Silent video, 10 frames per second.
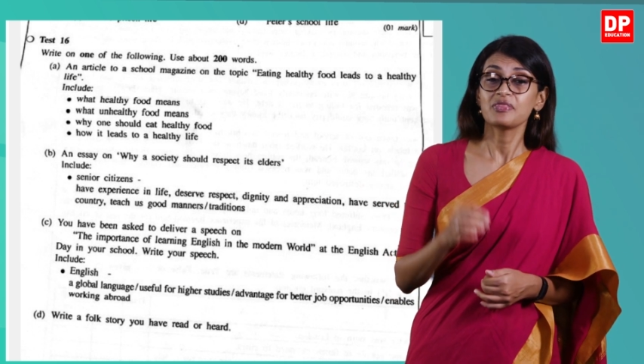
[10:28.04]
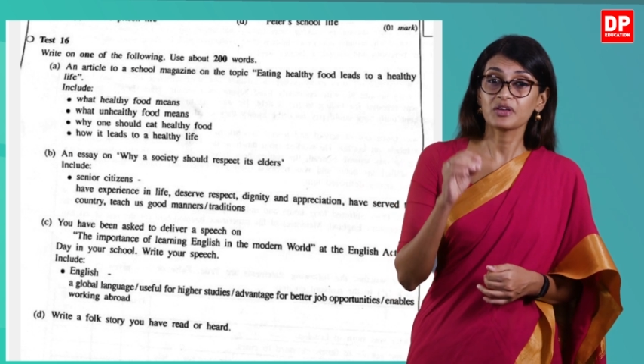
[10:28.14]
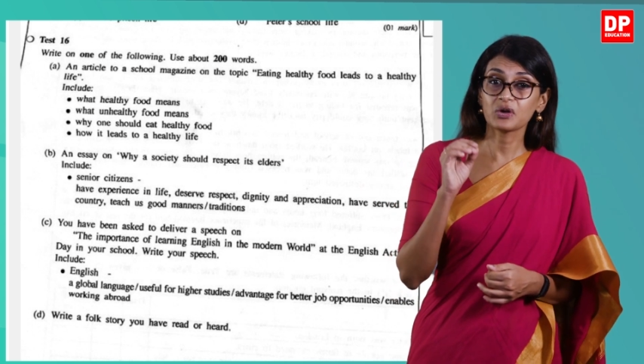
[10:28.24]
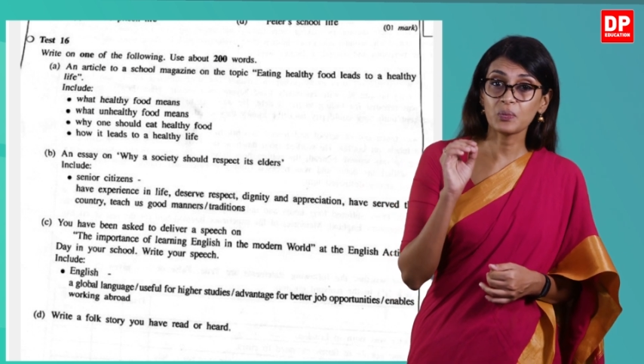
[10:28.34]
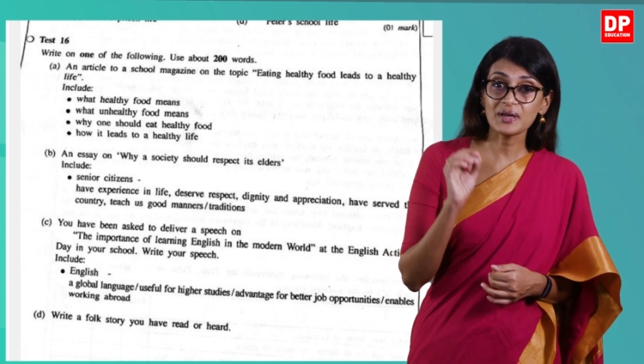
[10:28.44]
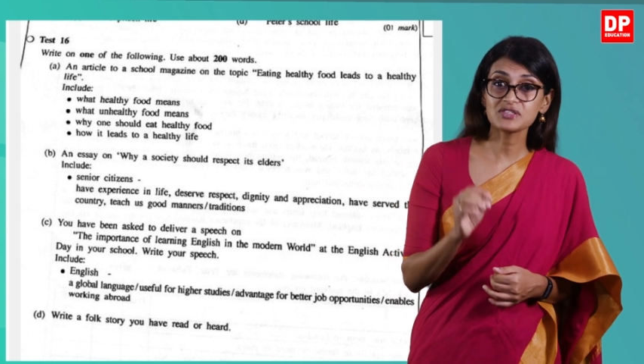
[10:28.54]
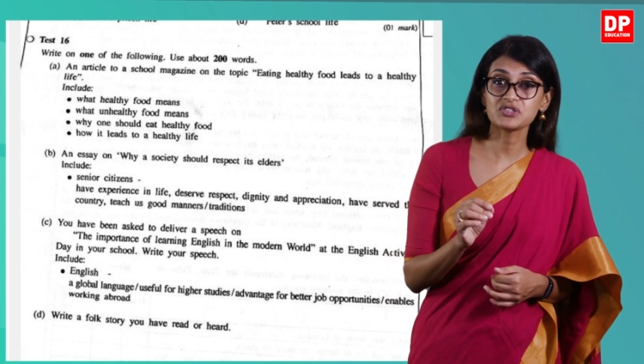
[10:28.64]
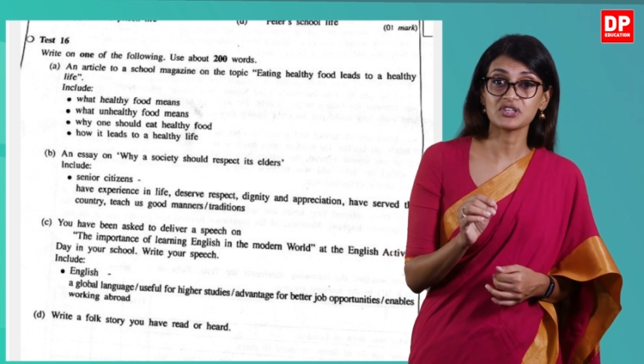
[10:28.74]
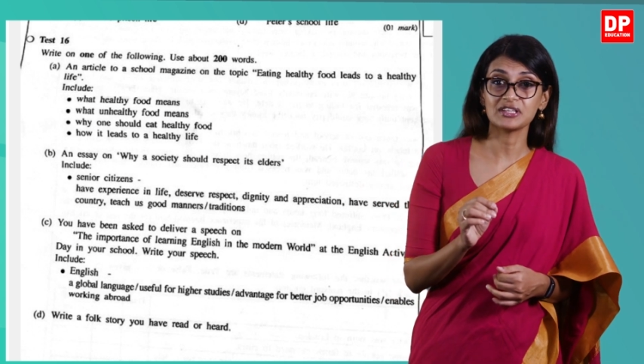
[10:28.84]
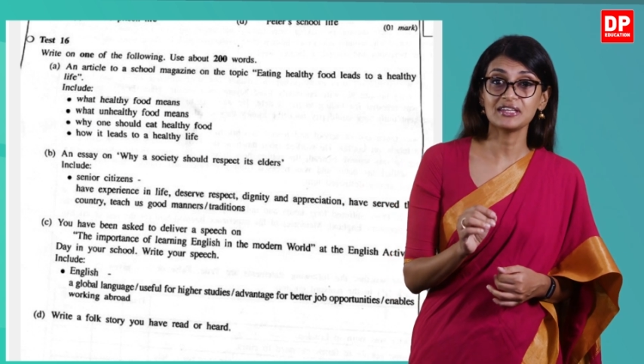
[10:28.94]
The
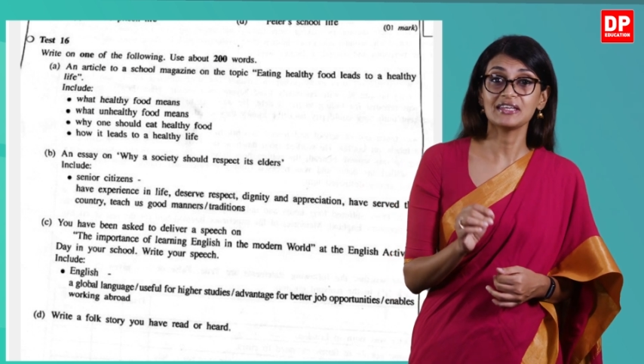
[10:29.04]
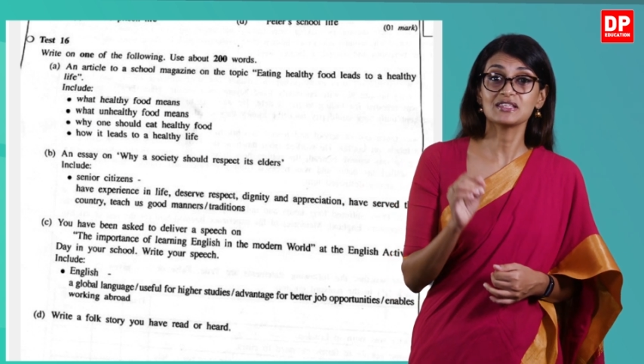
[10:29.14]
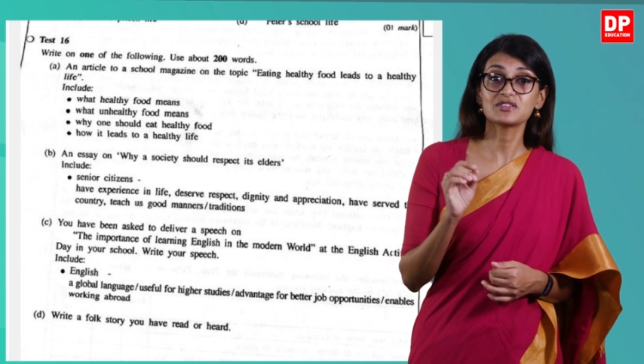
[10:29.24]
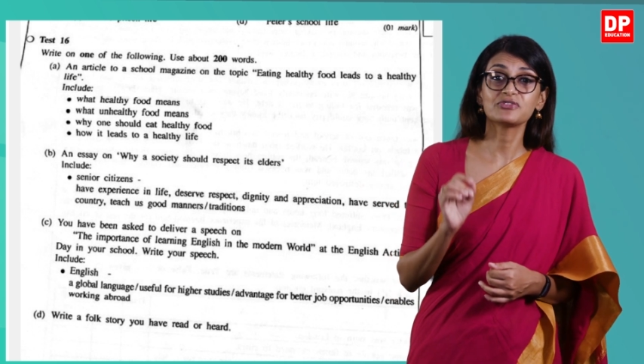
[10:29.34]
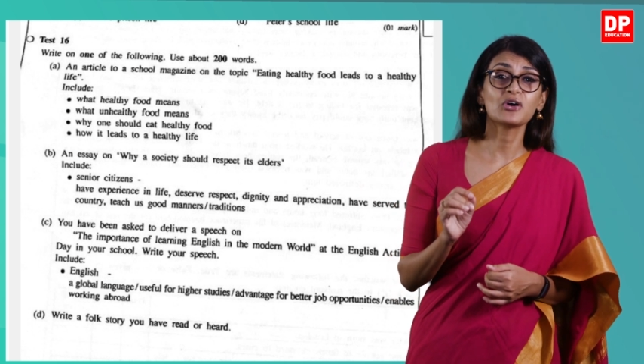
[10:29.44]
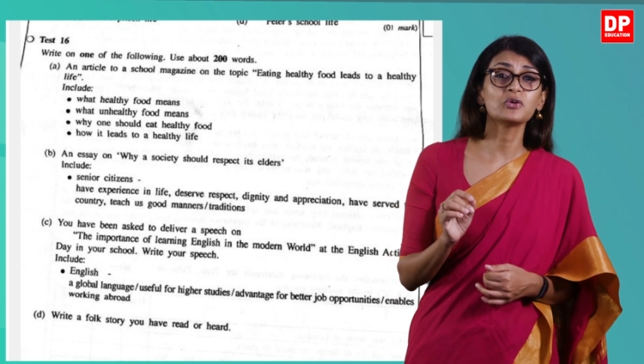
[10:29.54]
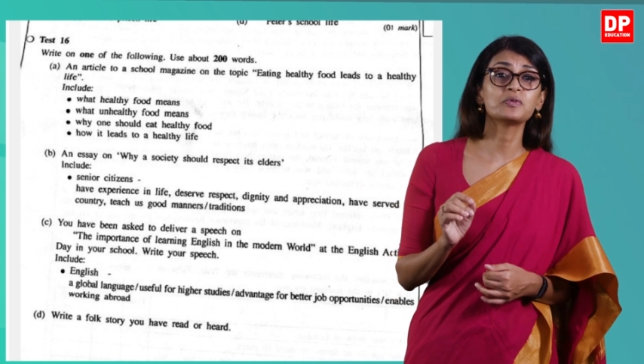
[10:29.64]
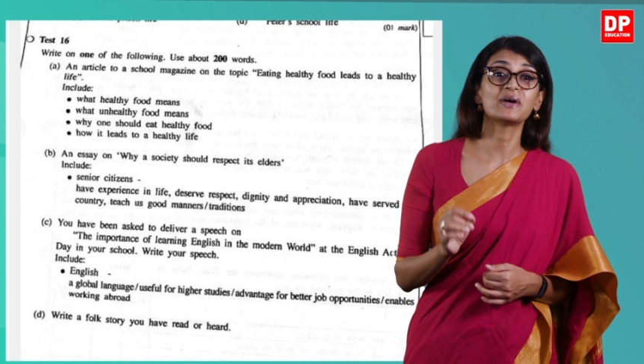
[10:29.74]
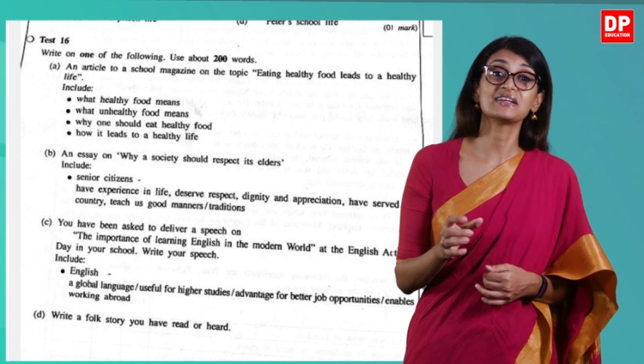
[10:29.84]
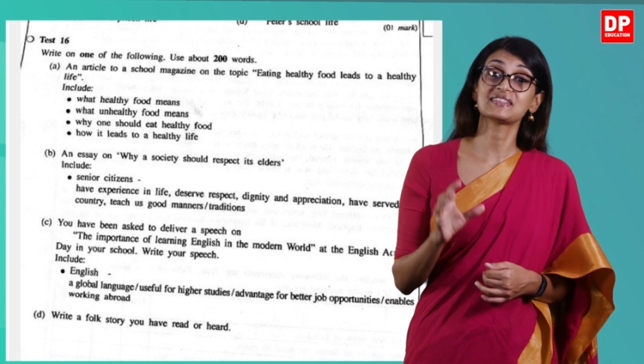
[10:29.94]
question is
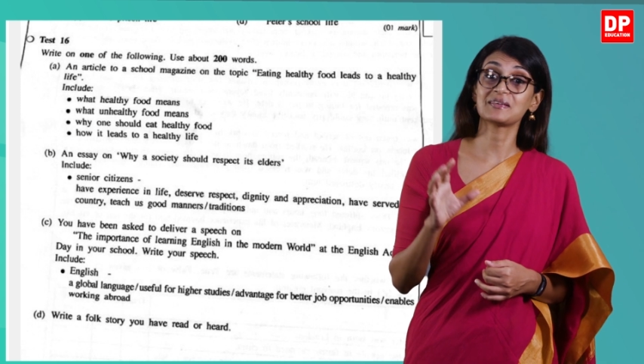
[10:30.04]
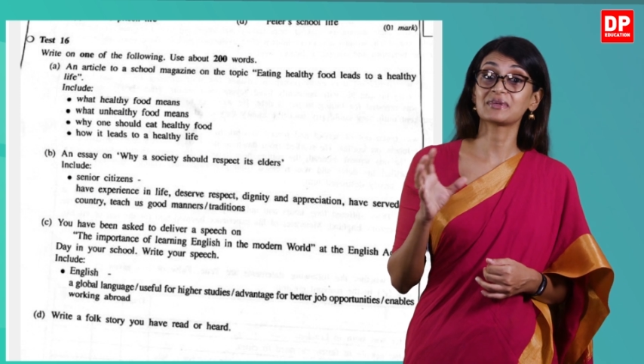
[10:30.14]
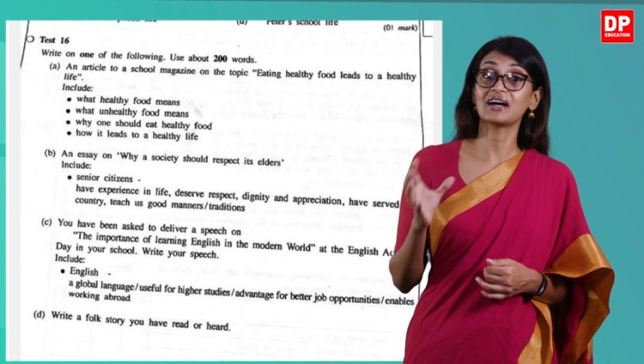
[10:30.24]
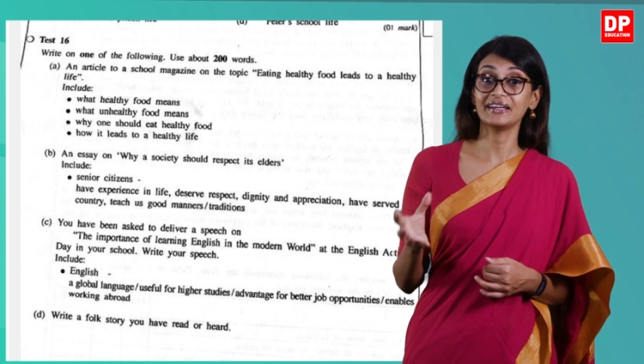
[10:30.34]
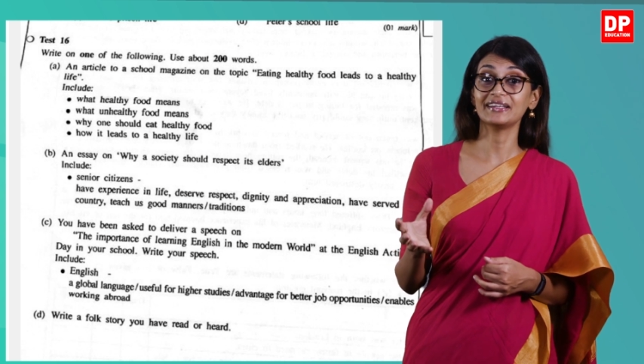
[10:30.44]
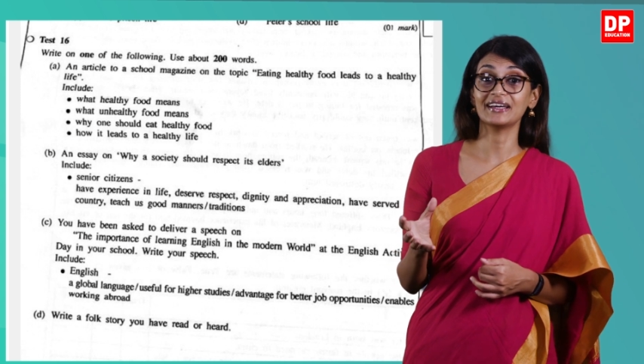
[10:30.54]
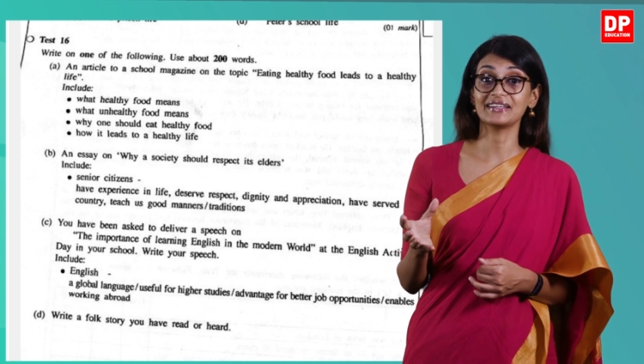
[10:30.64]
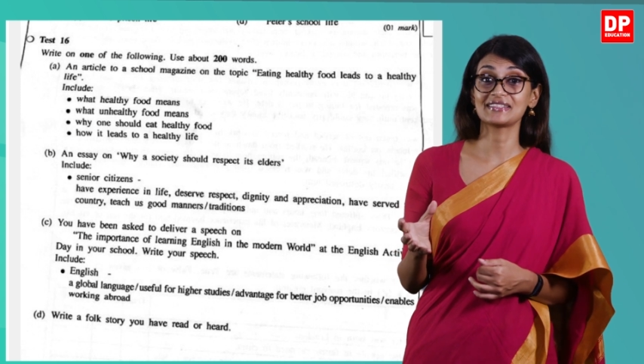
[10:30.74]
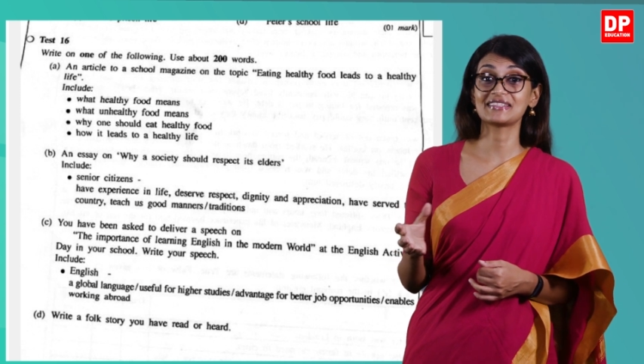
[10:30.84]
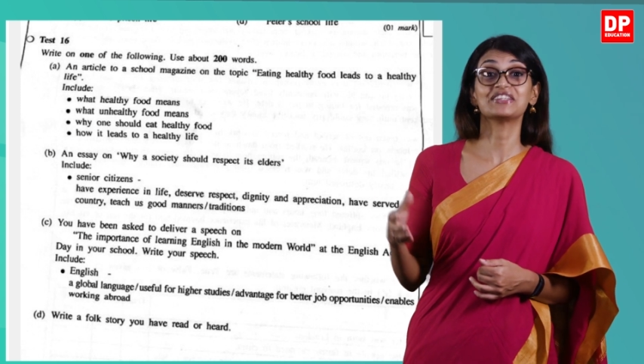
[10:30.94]
followed by some
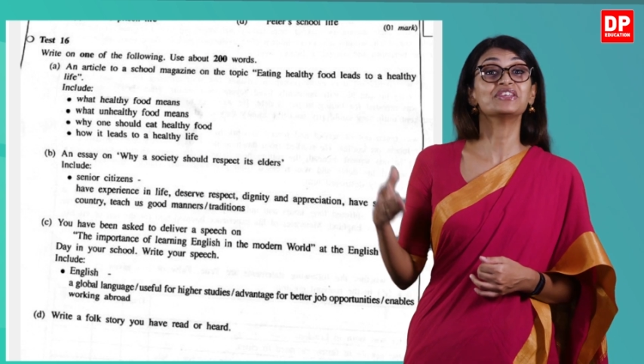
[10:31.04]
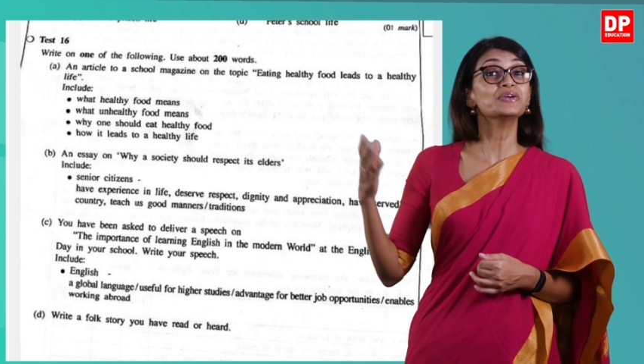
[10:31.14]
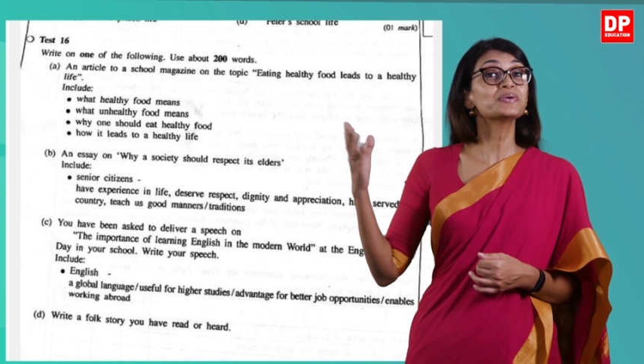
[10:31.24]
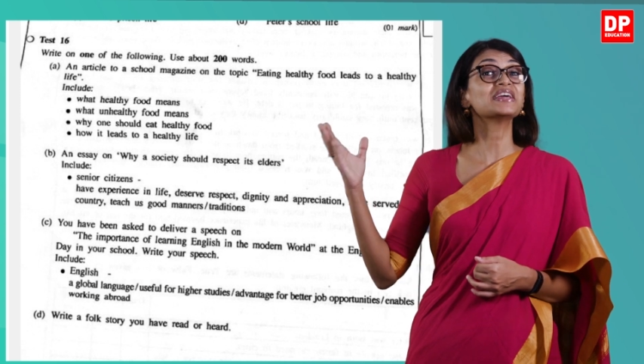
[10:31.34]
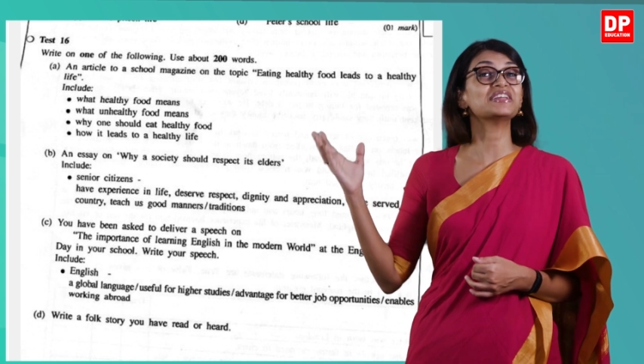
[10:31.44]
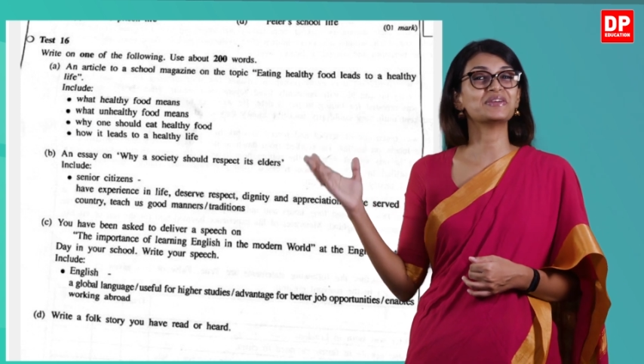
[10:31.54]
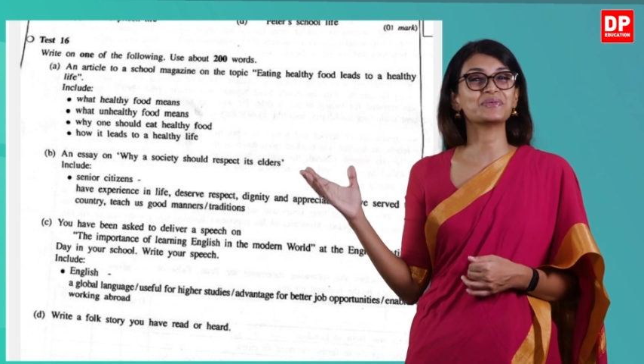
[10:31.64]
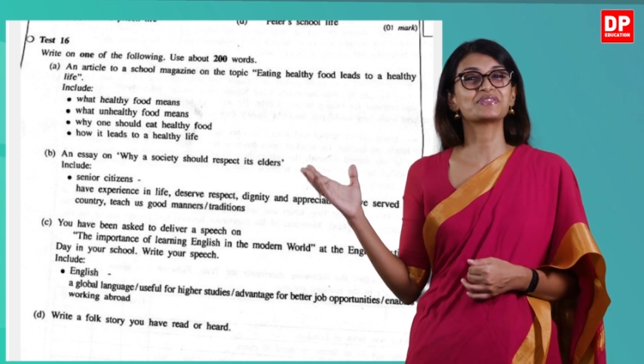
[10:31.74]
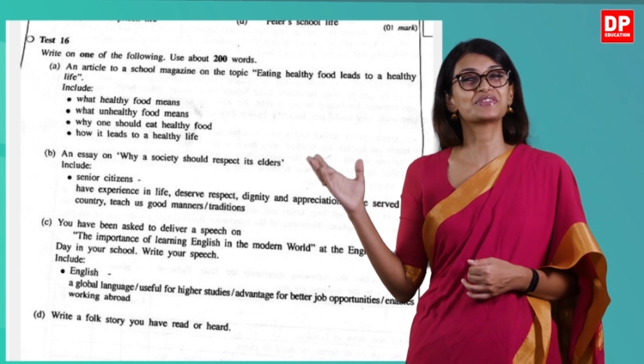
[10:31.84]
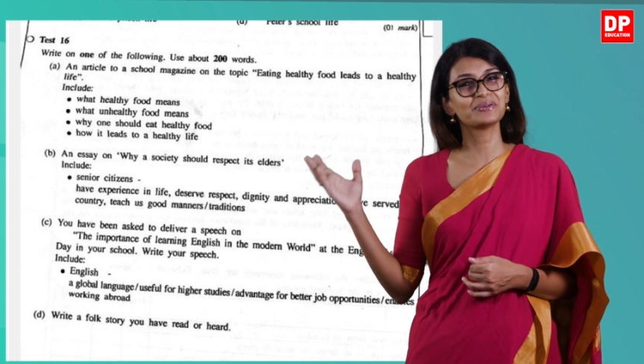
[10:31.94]
guidelines that you can
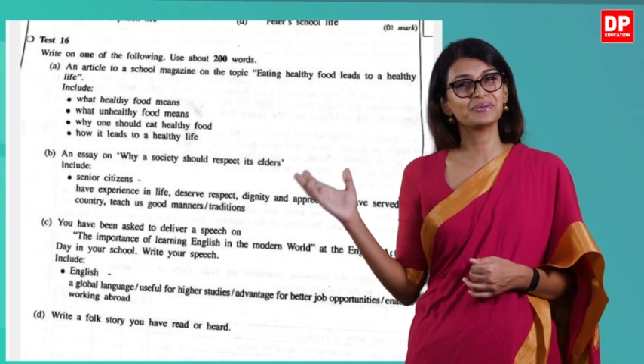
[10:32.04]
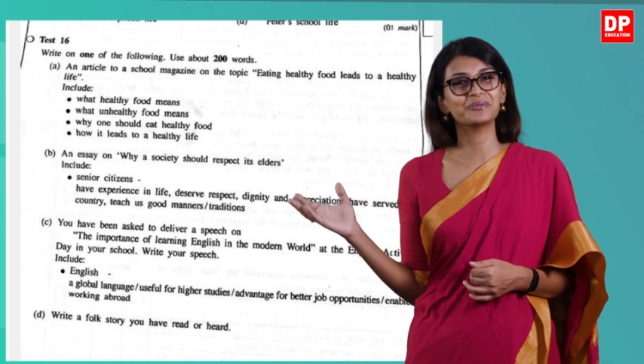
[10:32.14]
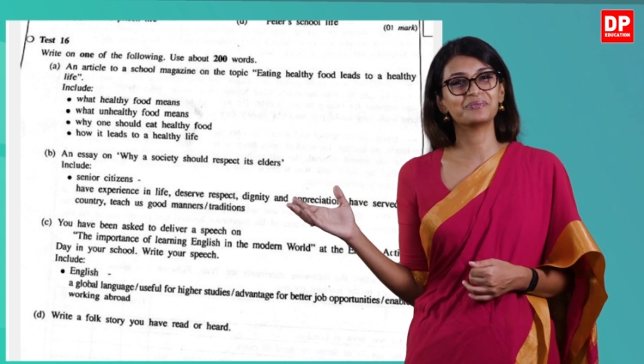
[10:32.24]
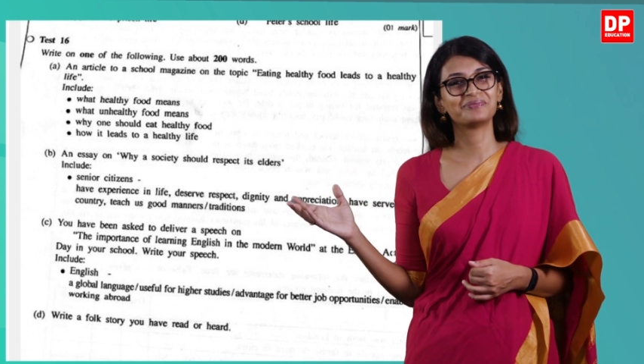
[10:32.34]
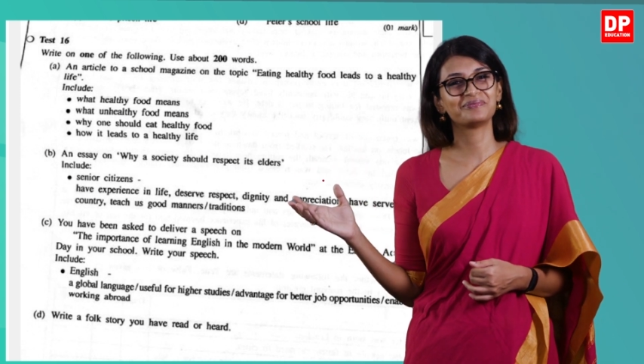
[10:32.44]
use too.